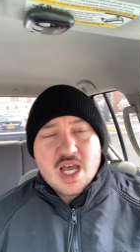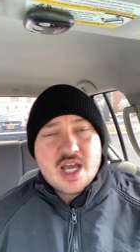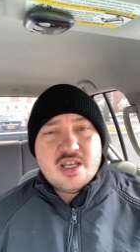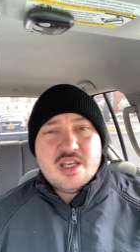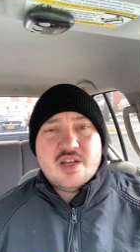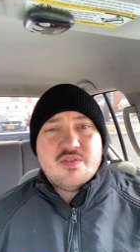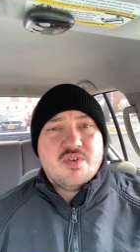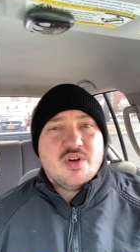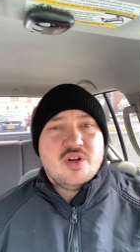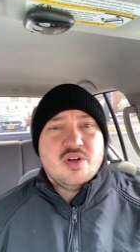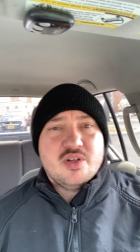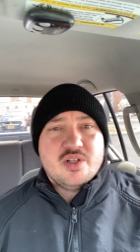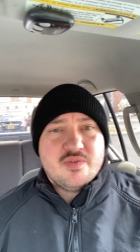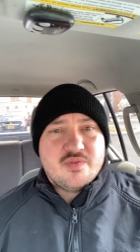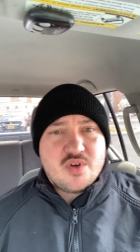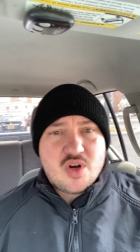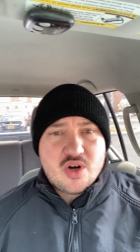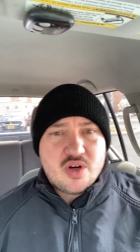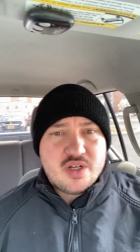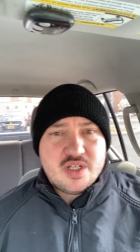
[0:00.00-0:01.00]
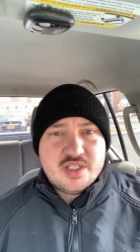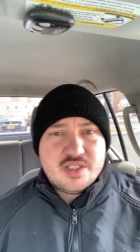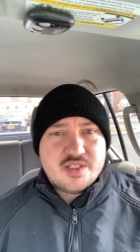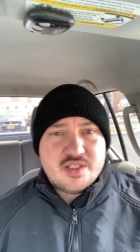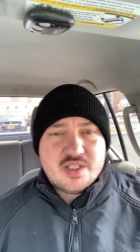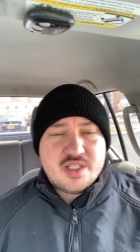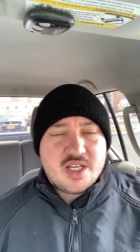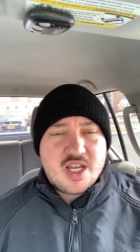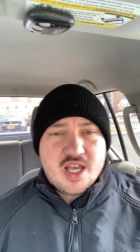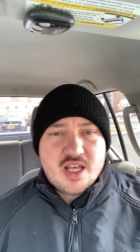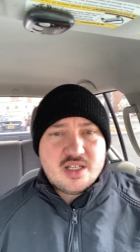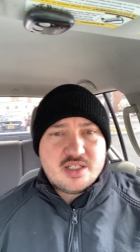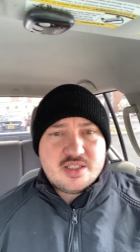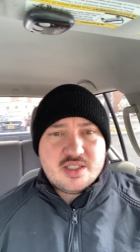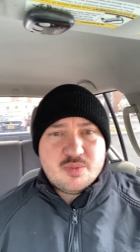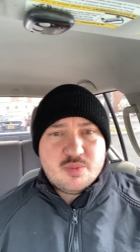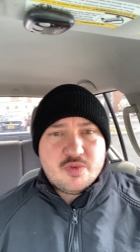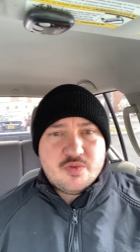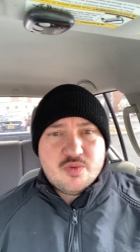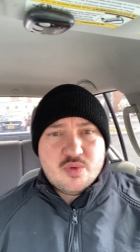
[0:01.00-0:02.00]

I'd never heard of Guardians of the Galaxy